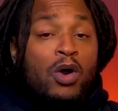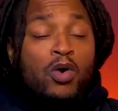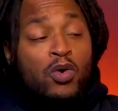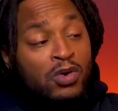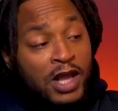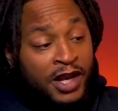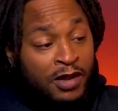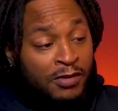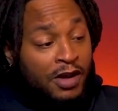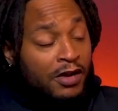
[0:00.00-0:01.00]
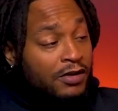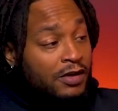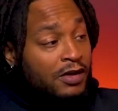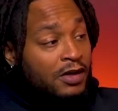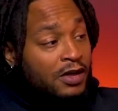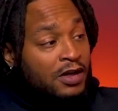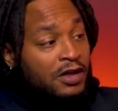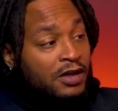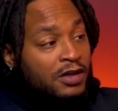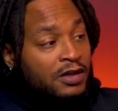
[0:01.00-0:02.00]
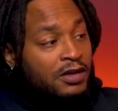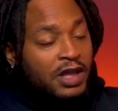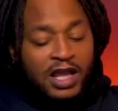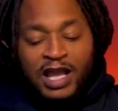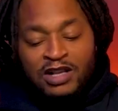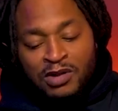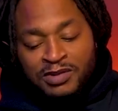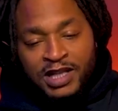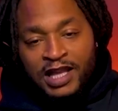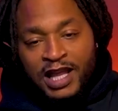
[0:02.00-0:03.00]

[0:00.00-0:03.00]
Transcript: Who let him go? Like, that's what I'm saying.